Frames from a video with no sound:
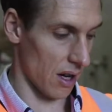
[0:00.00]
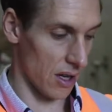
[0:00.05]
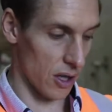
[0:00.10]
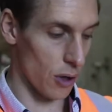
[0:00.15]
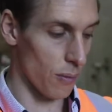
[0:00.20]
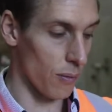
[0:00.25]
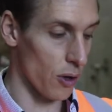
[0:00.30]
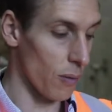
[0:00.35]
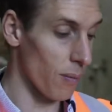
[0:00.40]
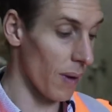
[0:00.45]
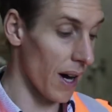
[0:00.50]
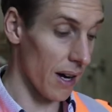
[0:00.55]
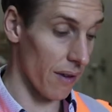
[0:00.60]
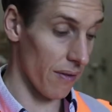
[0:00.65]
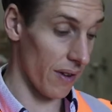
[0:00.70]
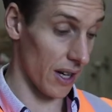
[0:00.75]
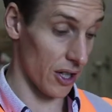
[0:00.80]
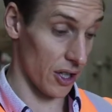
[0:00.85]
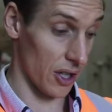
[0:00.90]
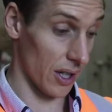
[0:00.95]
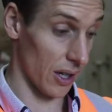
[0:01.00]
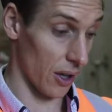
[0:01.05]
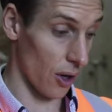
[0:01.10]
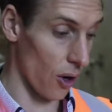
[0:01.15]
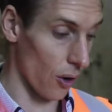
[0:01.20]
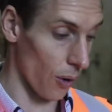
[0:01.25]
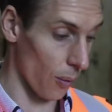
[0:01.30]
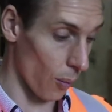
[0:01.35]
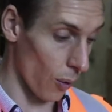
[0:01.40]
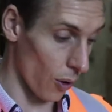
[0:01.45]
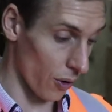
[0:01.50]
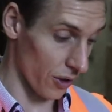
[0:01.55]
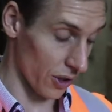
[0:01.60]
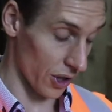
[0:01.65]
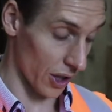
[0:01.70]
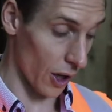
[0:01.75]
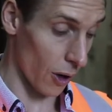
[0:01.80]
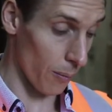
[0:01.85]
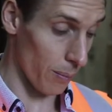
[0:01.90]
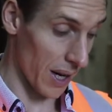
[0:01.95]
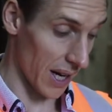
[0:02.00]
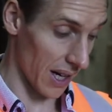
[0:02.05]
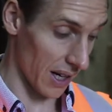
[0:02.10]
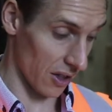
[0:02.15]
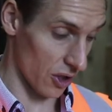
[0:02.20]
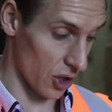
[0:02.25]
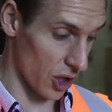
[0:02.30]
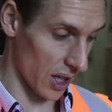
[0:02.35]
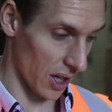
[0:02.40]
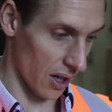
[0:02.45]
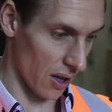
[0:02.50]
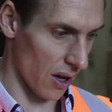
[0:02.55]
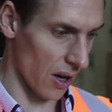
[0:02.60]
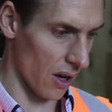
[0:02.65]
you might have actually gone and wanted to go back and check,